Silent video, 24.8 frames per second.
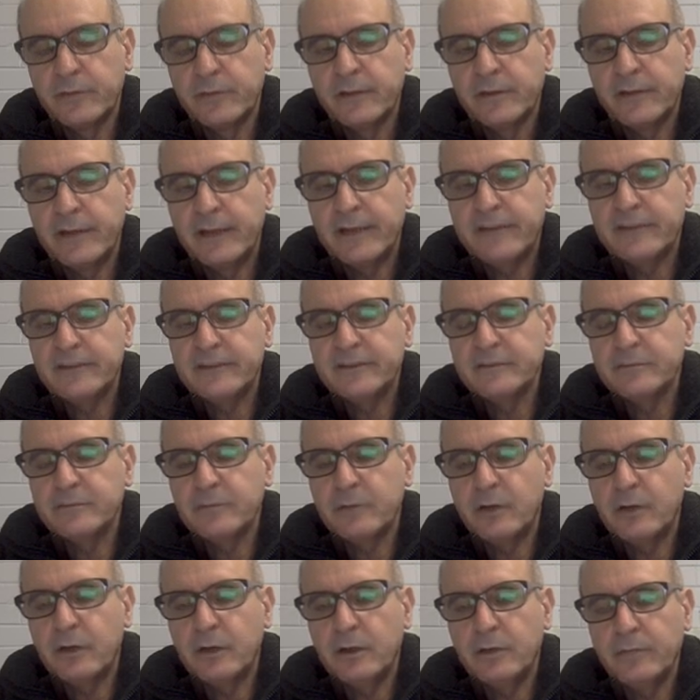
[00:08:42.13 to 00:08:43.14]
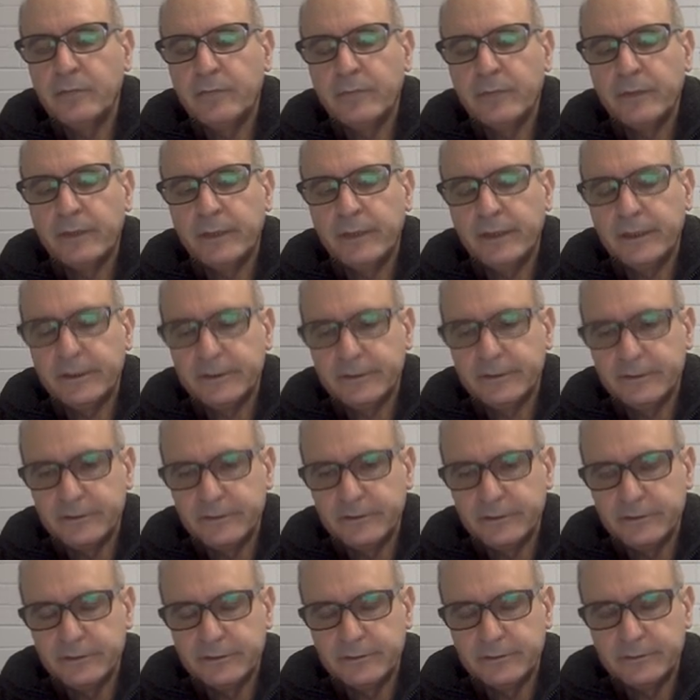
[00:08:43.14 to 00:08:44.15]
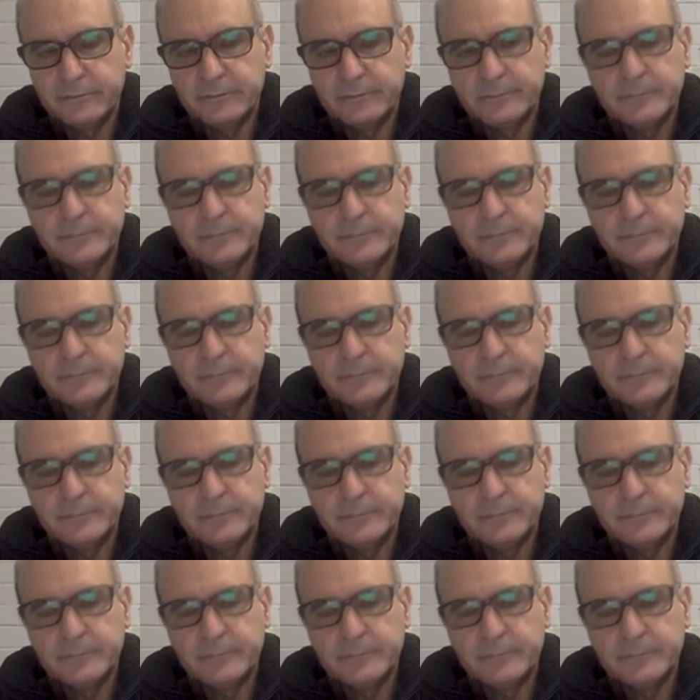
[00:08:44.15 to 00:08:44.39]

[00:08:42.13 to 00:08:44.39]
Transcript: That is my x-intercept.